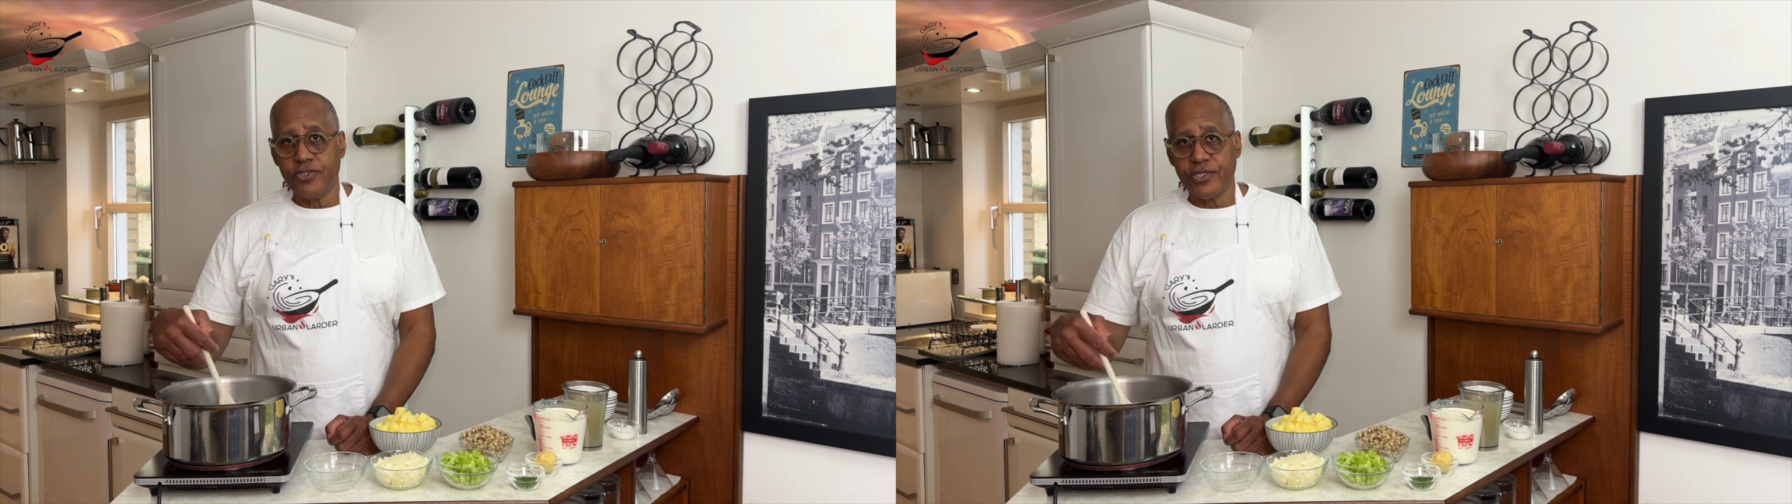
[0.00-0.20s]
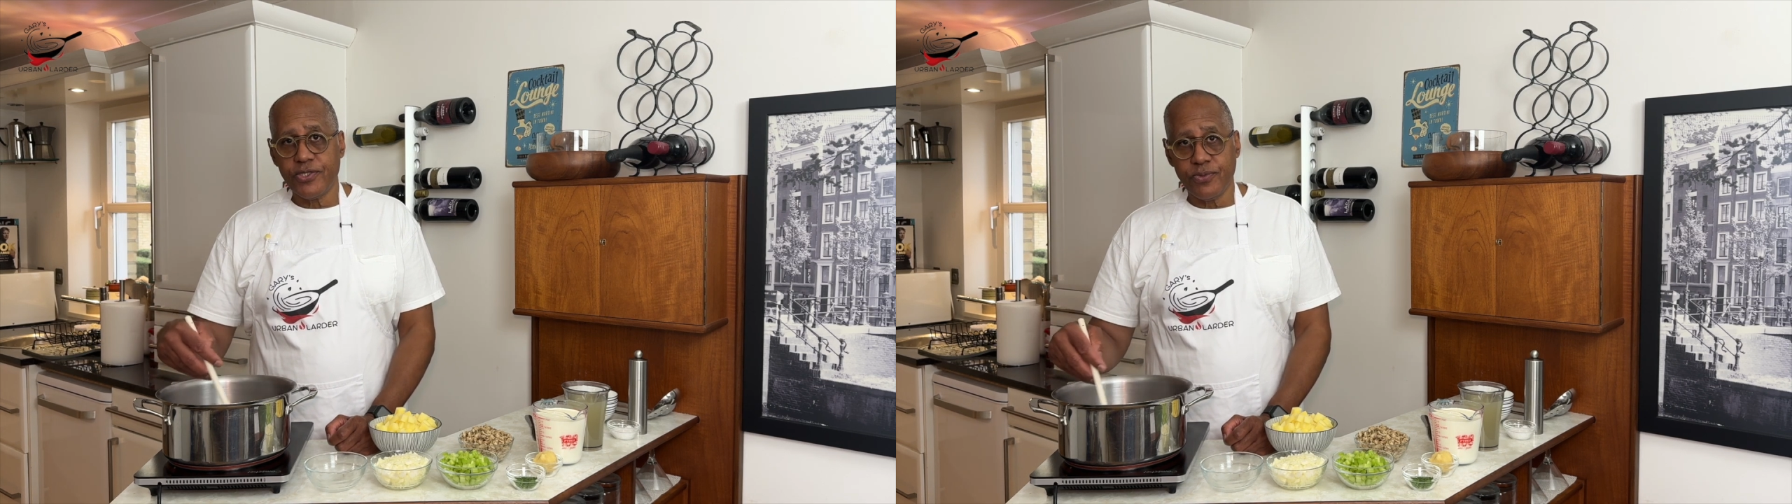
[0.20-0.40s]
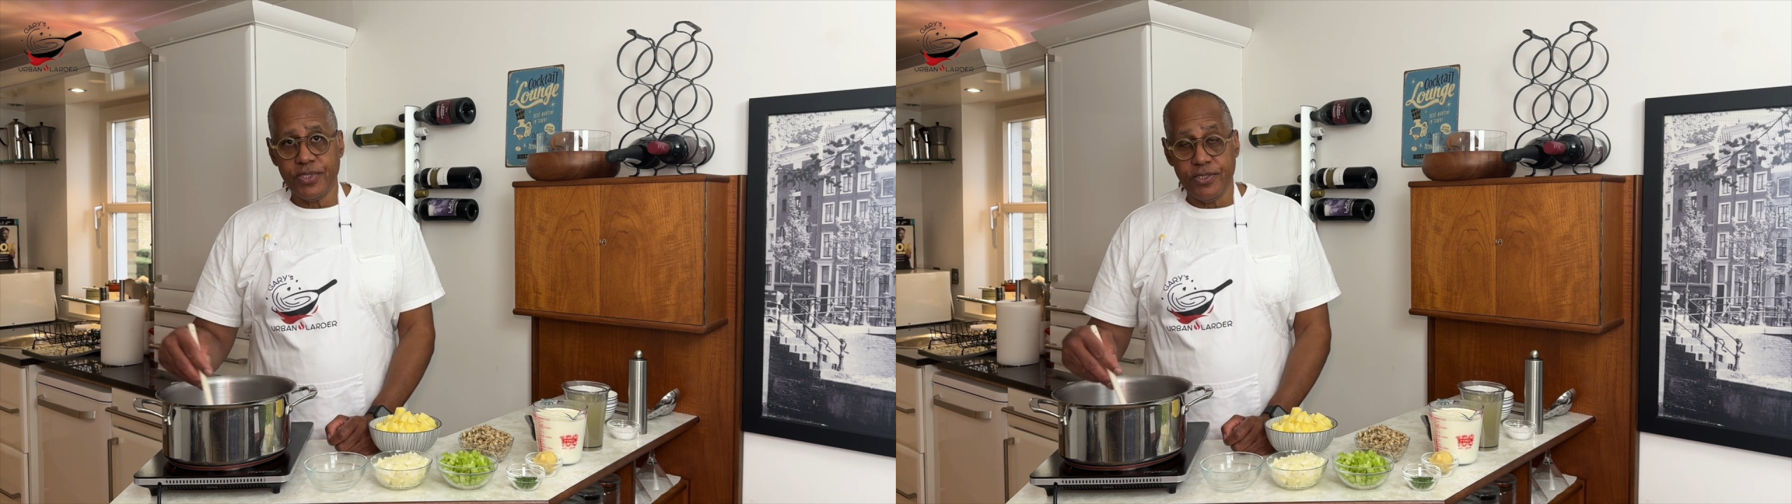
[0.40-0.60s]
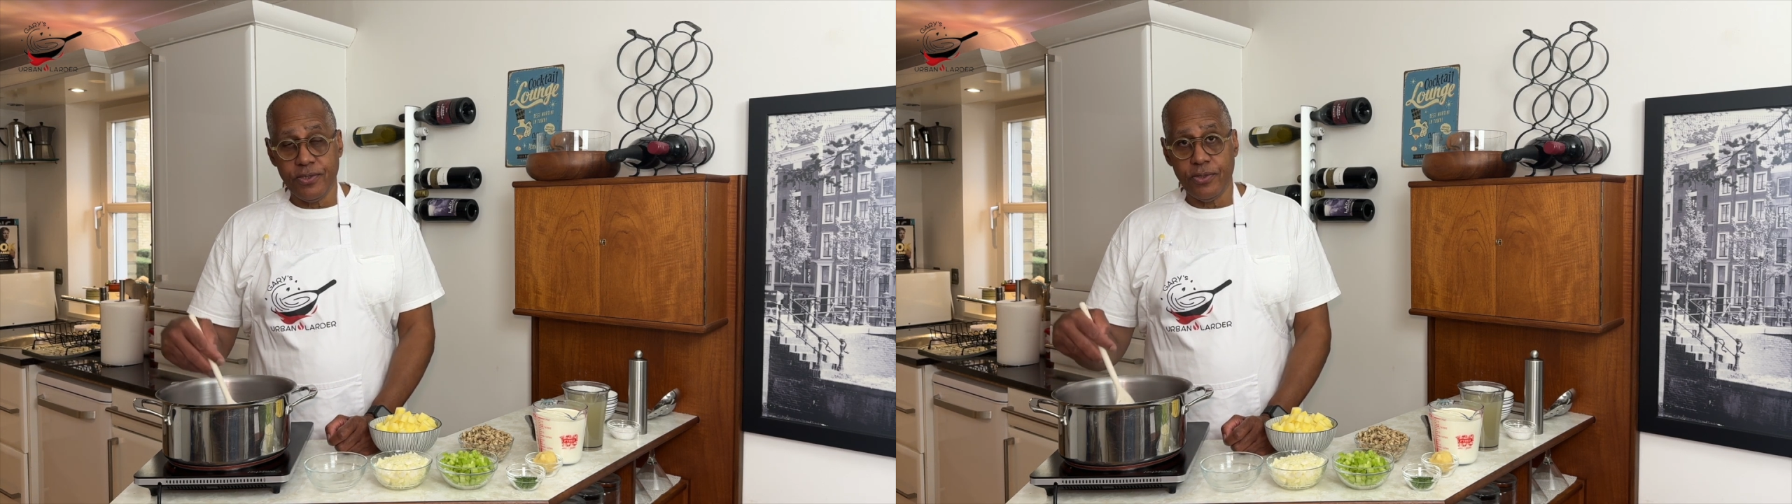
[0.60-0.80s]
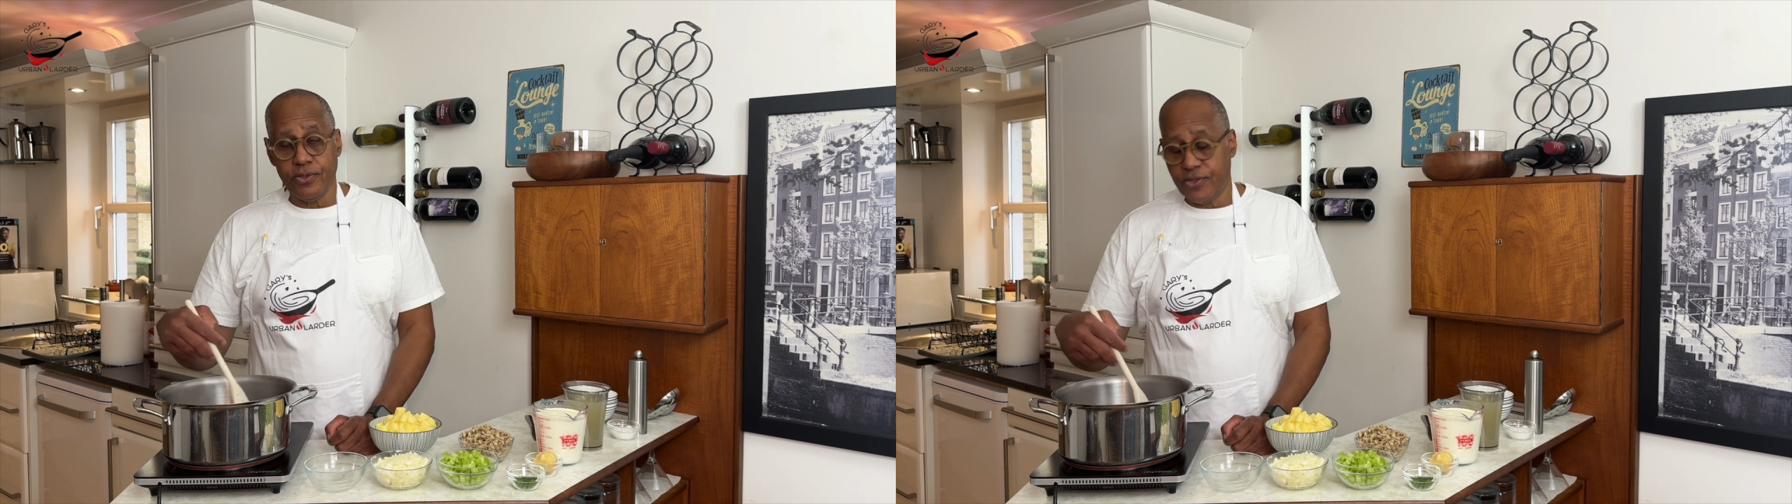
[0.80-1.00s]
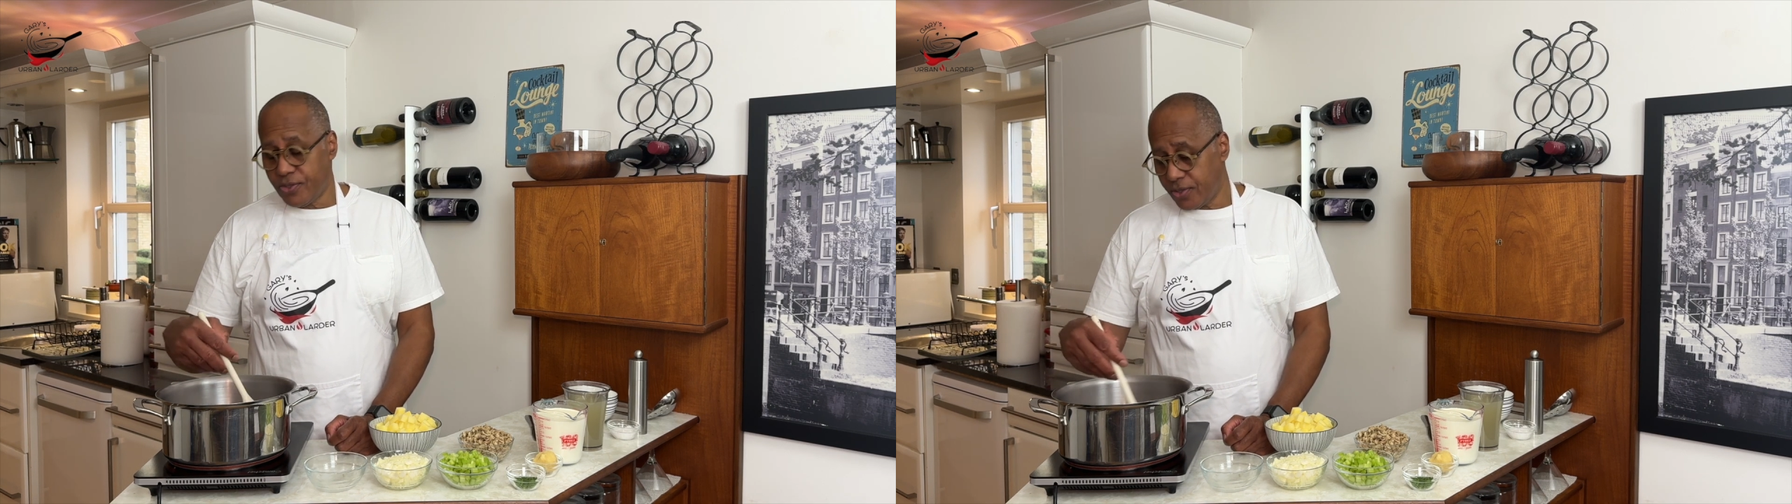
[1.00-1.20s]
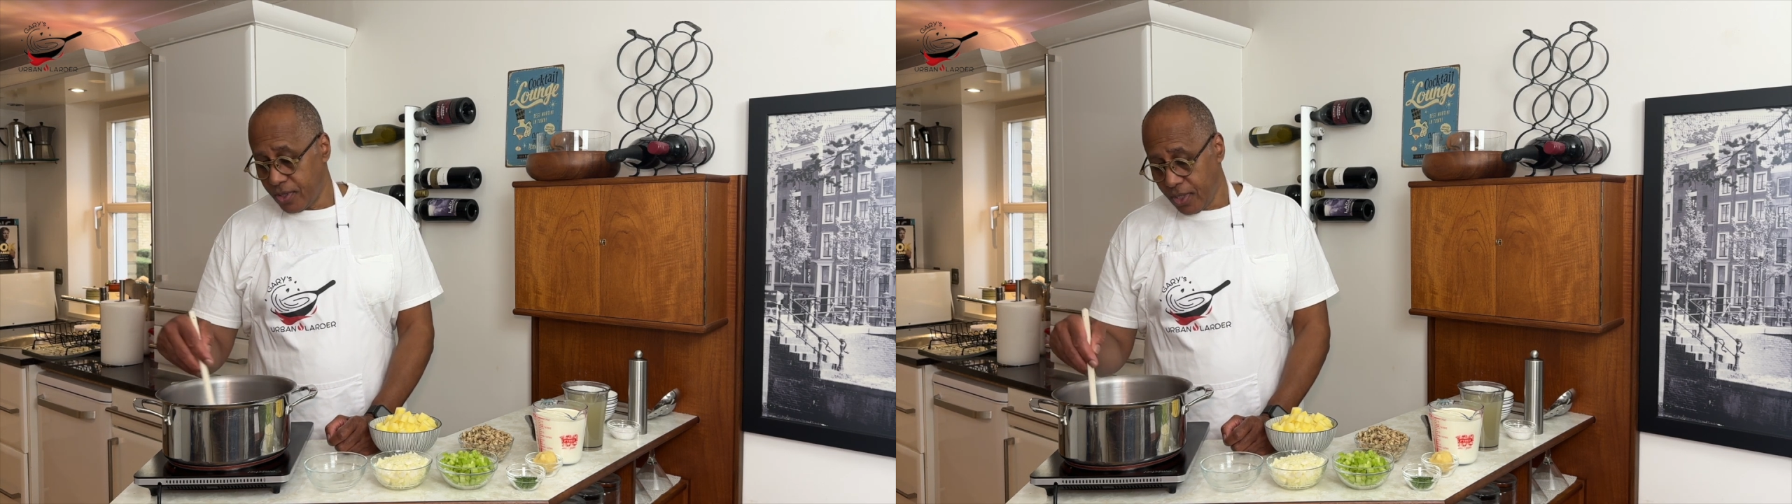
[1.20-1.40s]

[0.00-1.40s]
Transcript: just reduce